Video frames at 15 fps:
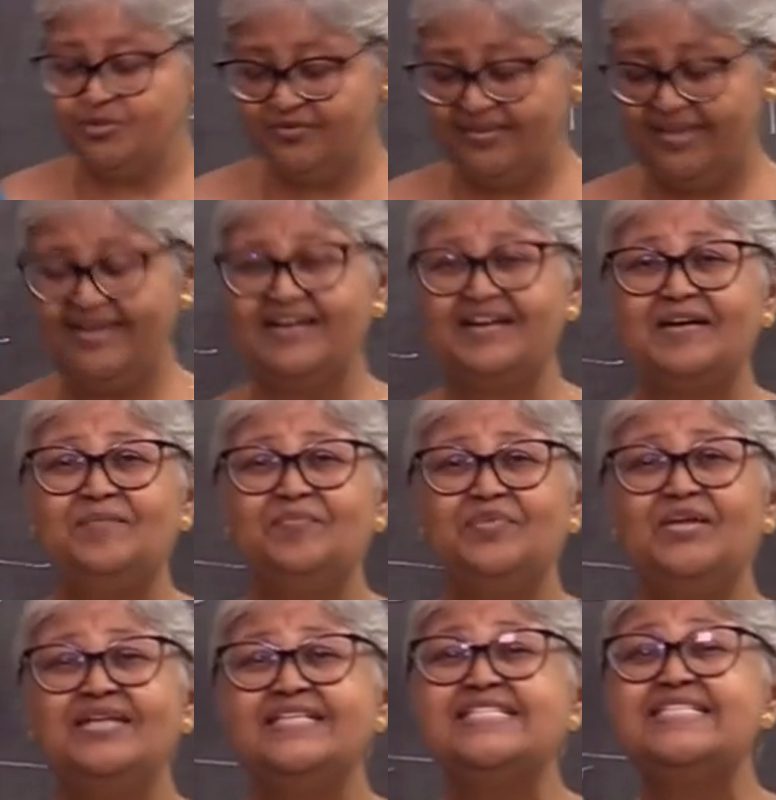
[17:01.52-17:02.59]
to think.
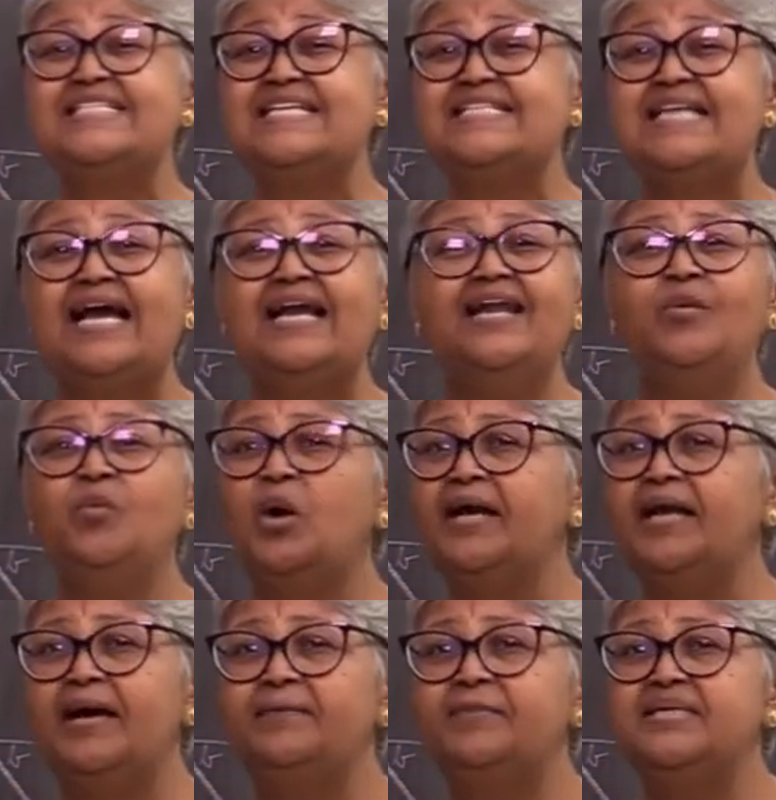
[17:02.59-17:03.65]
And this is exactly
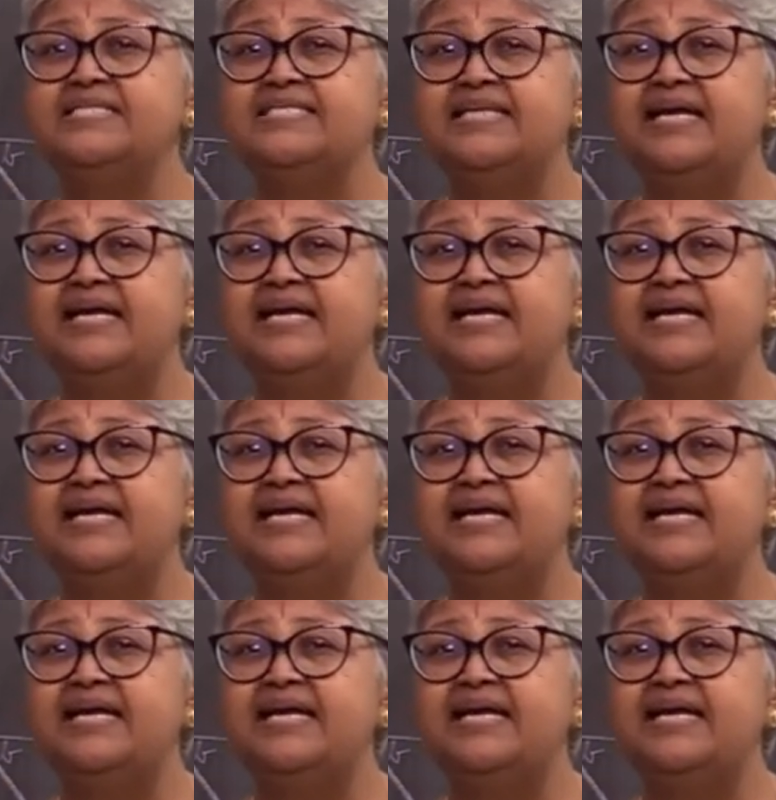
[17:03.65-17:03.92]
what happens